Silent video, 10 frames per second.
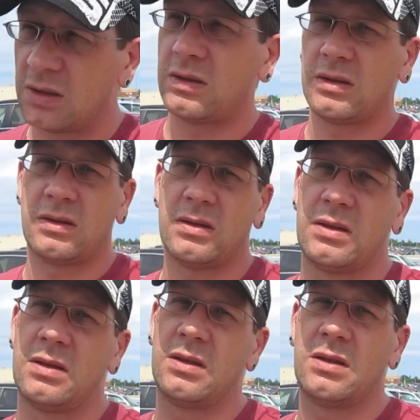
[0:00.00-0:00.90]
they pay me
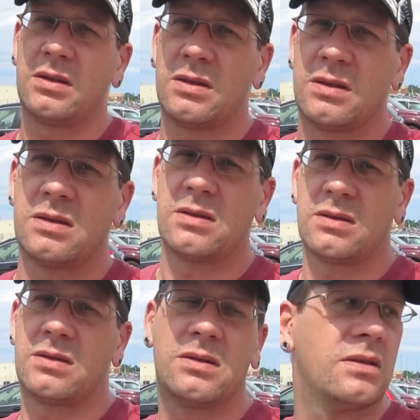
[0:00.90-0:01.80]
millions of dollars for
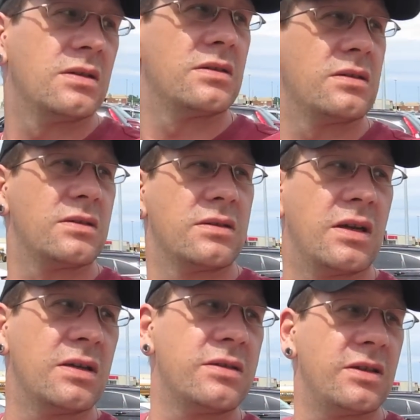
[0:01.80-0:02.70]
their advertising.
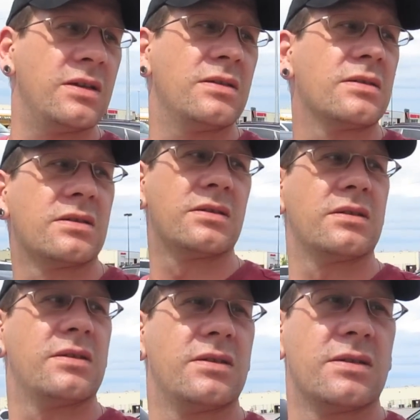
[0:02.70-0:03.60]
Yeah, do they?
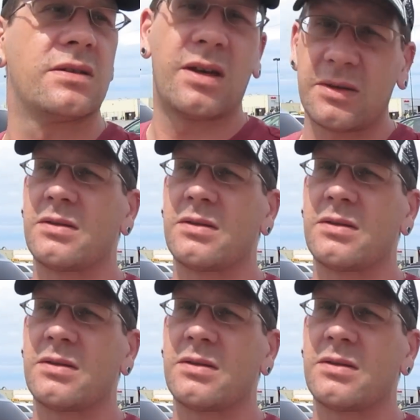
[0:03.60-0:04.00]
Oh, yeah. Nice.